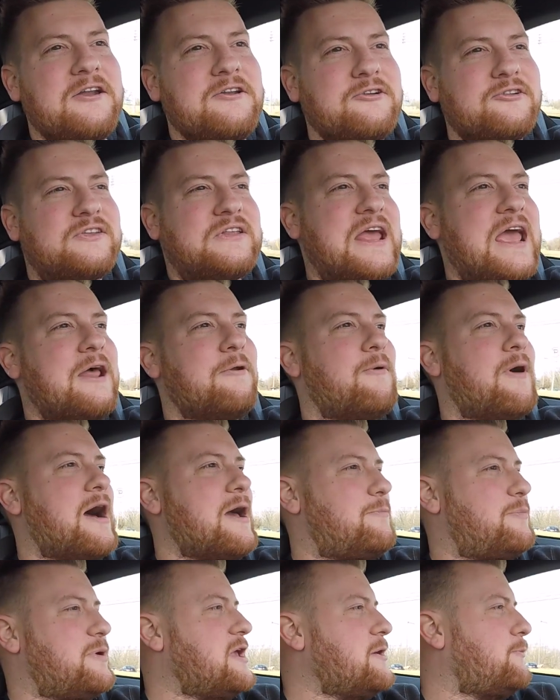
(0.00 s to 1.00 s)
understand
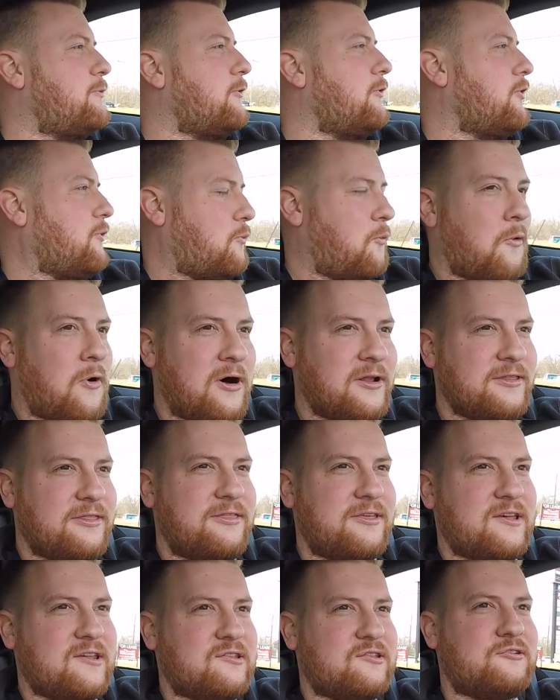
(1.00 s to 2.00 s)
why people want
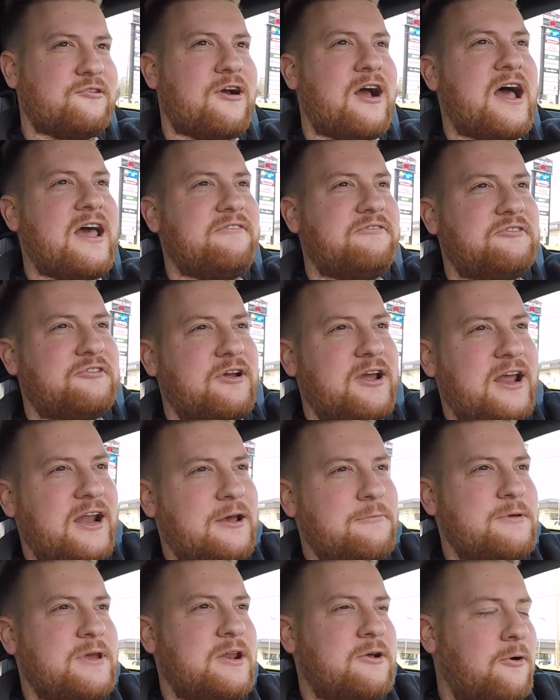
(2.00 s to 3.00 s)
this drivetrain.
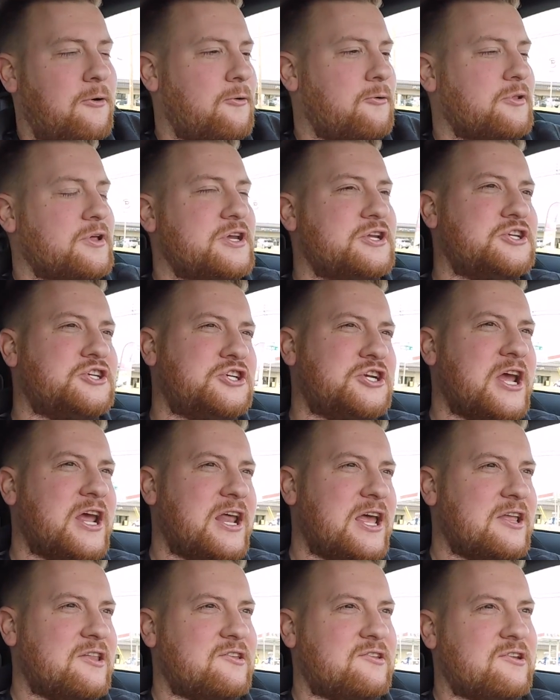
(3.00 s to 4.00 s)
I mean, holy shit,
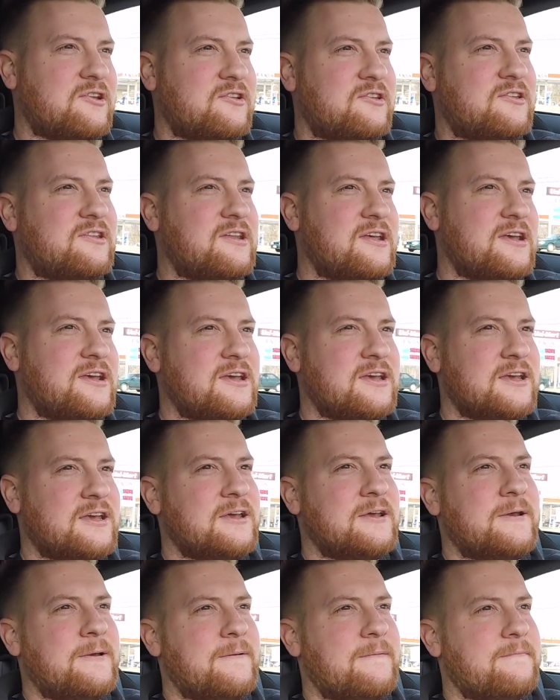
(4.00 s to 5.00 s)
it's just,
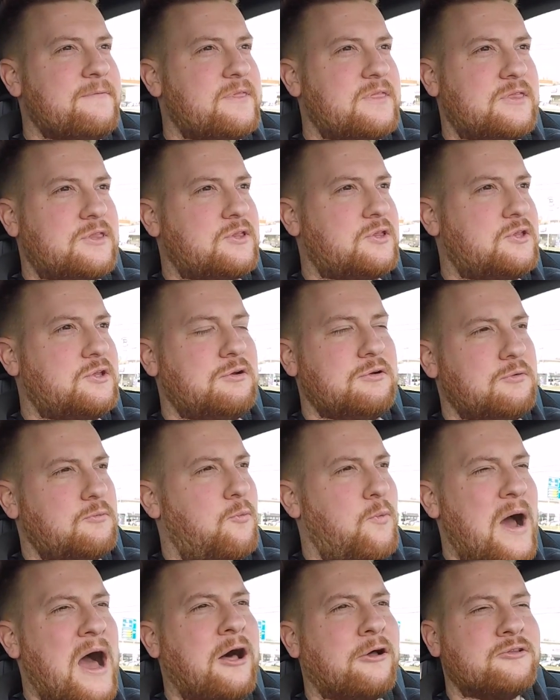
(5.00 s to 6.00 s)

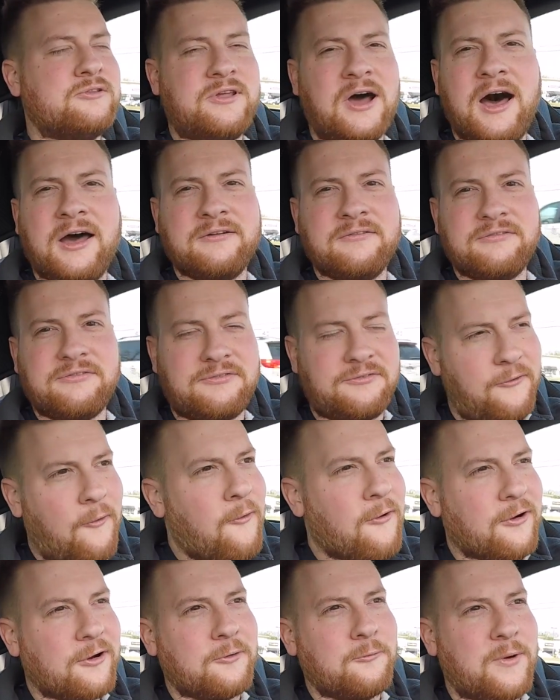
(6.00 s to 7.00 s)
well done,
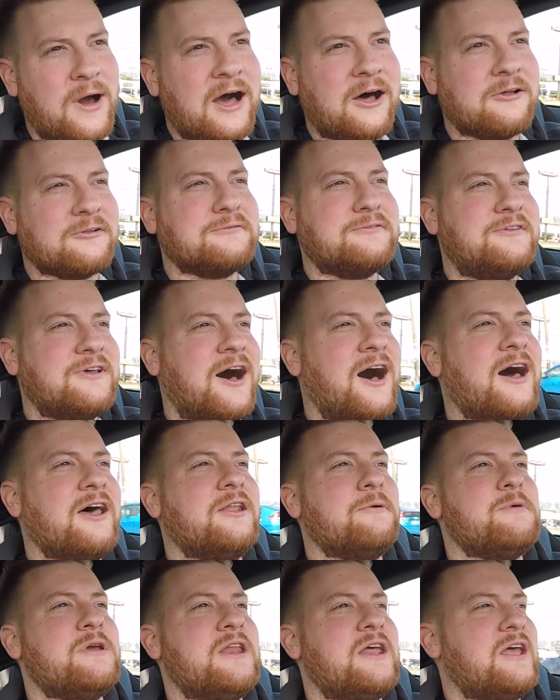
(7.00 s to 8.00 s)
Ford, well
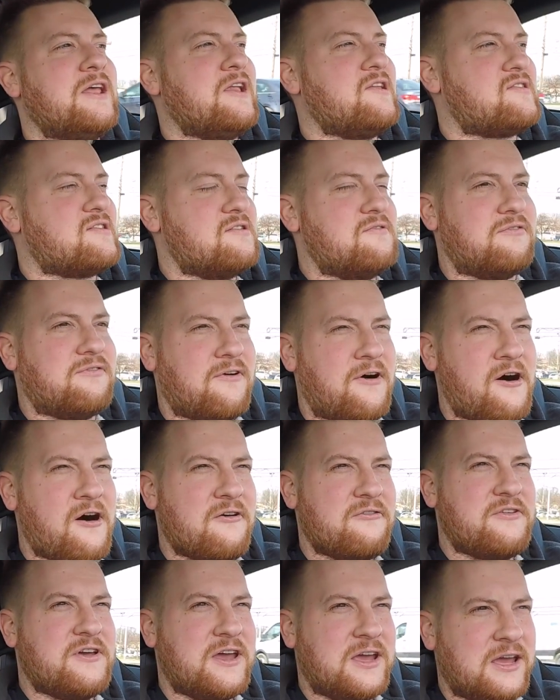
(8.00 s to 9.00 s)
done. I mean, it's
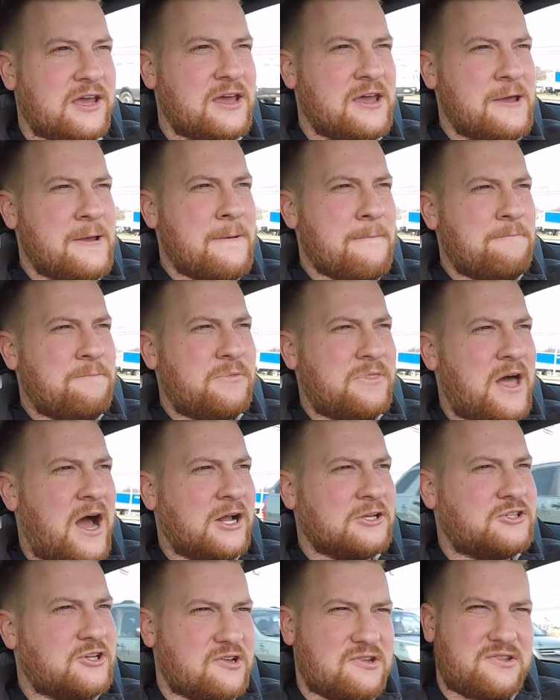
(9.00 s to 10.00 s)
involving
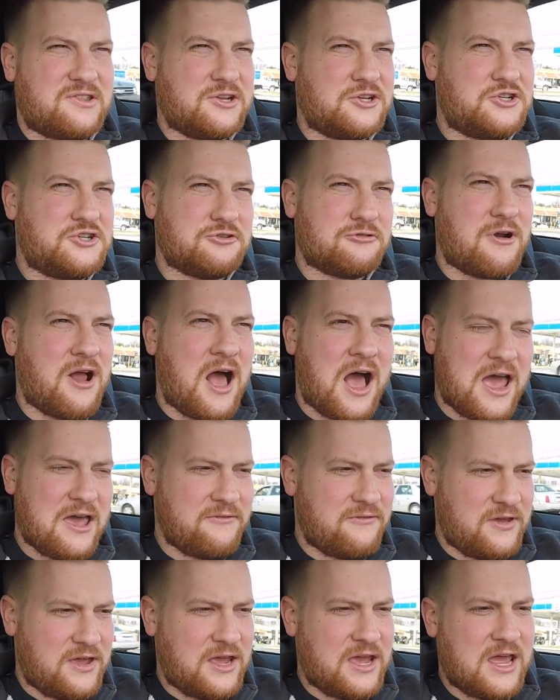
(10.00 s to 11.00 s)
not just the
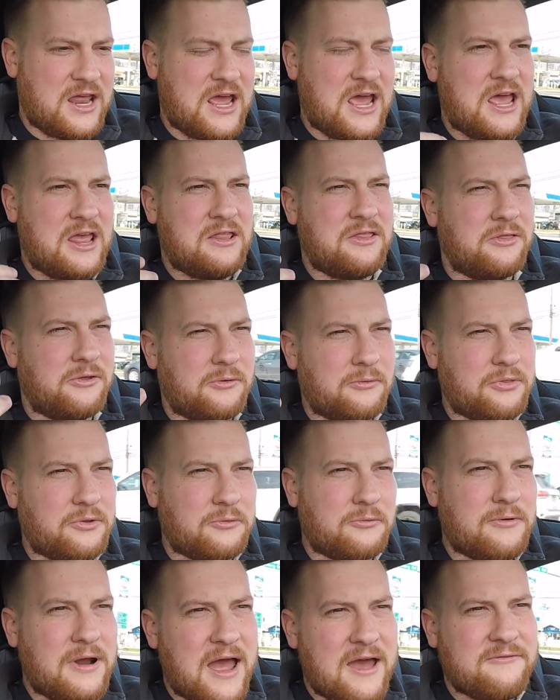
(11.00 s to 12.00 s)
driving and the
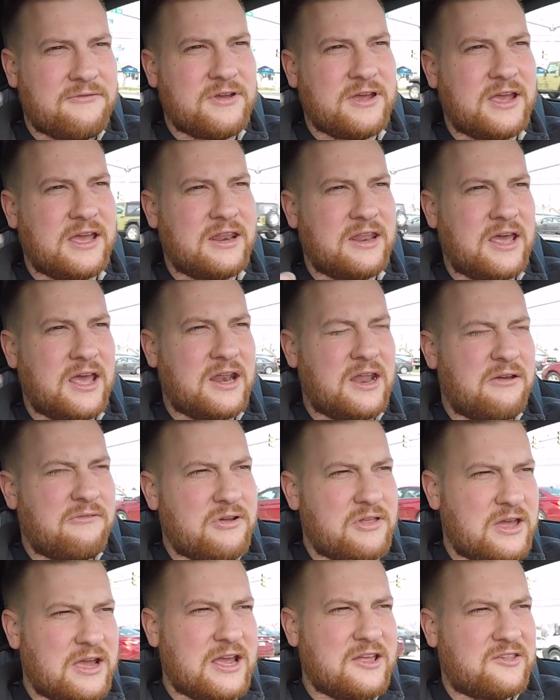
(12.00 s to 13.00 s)
revving and
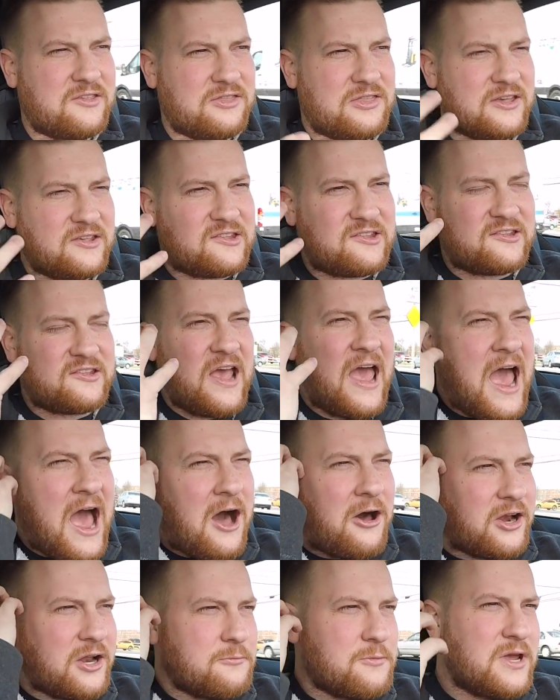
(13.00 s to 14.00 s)
everything, it's the
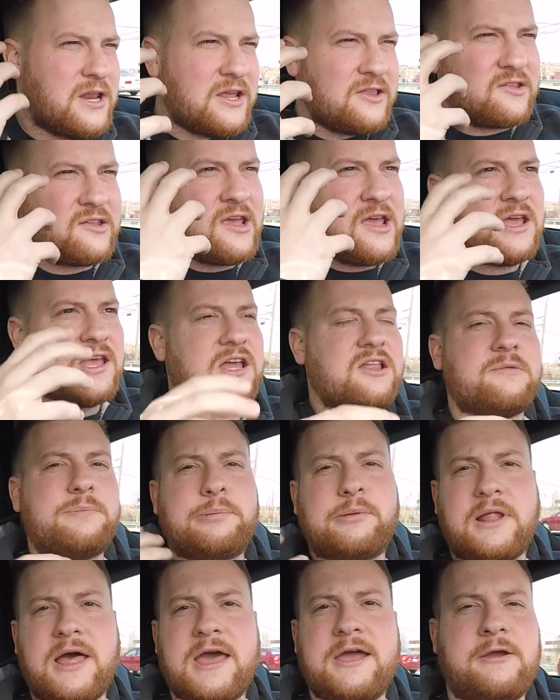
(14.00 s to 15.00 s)
sound. I mean, it's
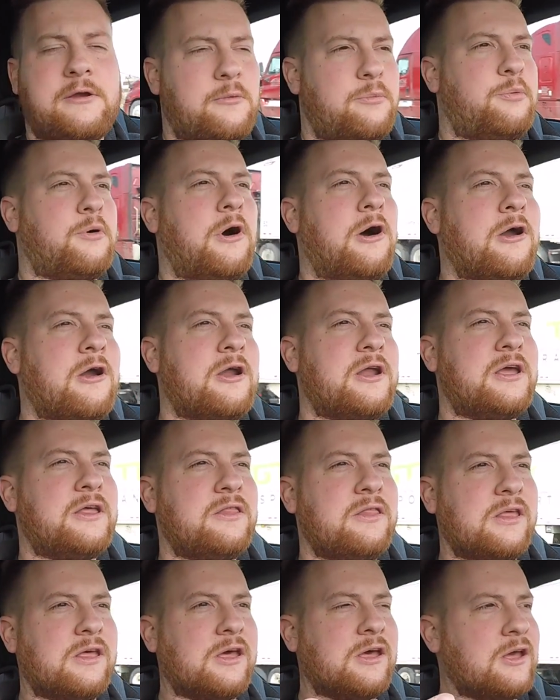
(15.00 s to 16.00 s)
playing a part
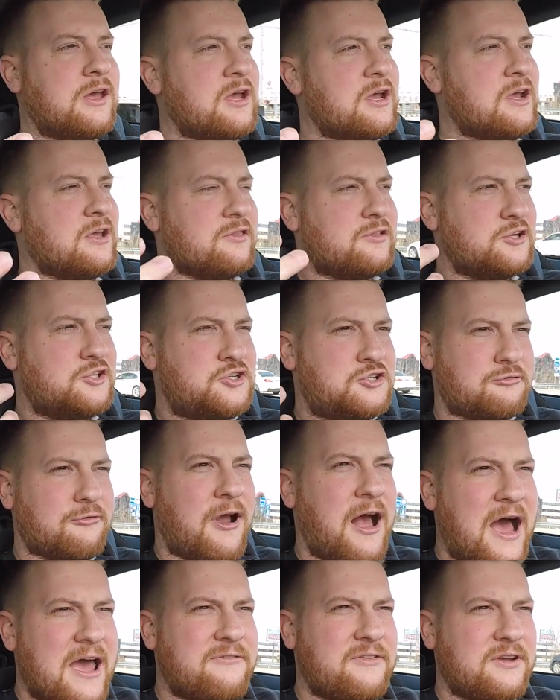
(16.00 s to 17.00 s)
in the
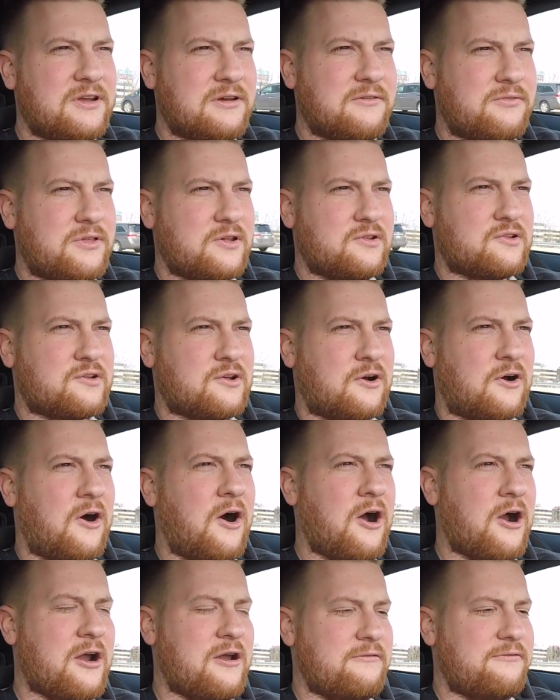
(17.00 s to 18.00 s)
driving of this
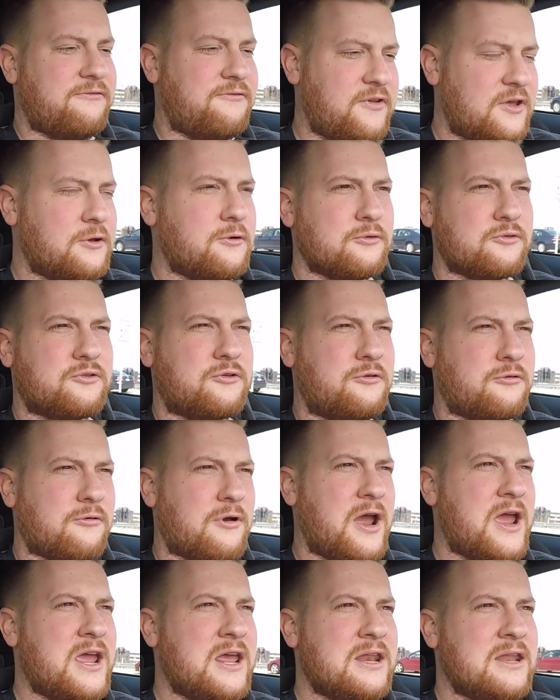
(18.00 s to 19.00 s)
car. It feels
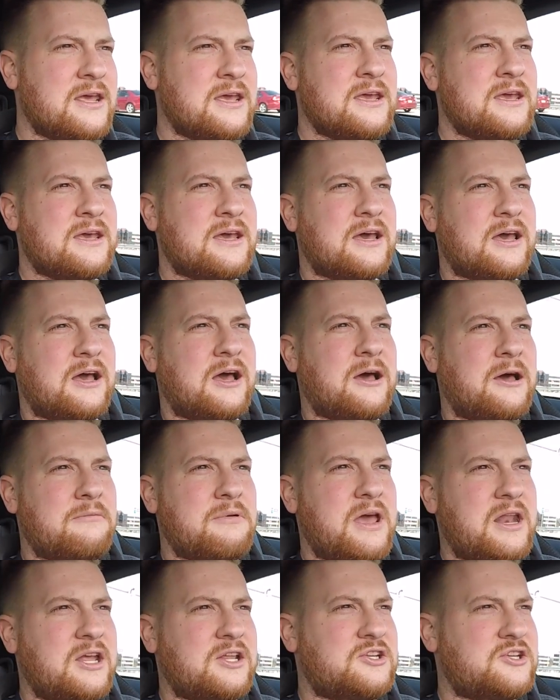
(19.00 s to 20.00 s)
great,
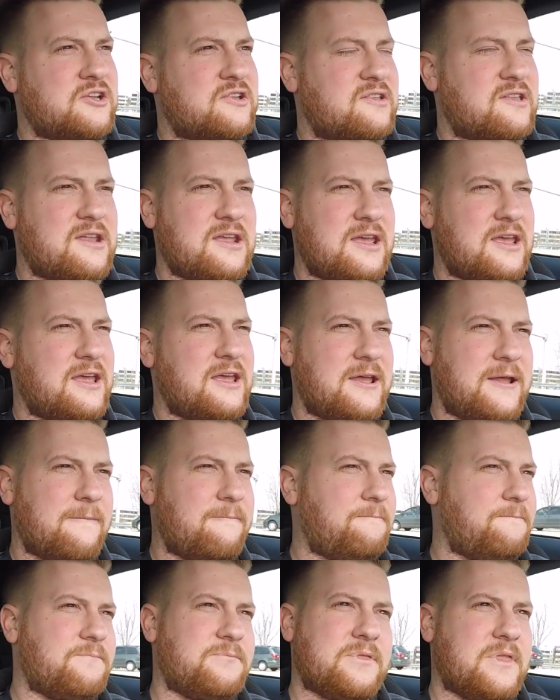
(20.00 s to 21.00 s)
and it just,
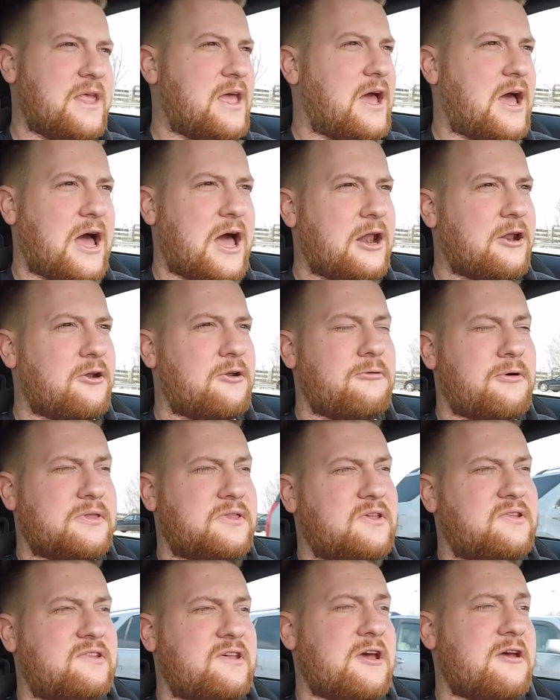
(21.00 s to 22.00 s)
I don't know what
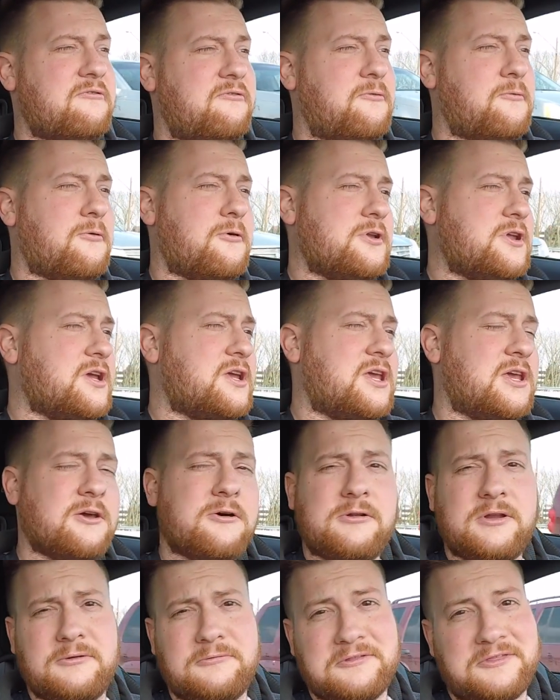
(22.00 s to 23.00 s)
to say. Ford, you
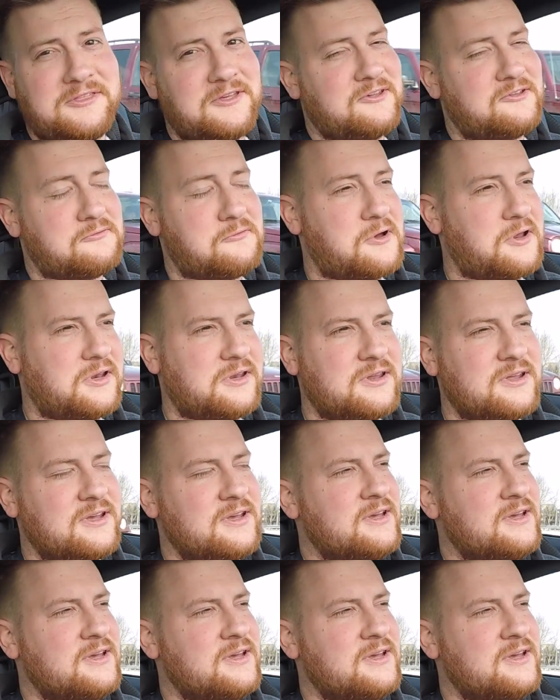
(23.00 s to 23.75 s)
killed it with this one.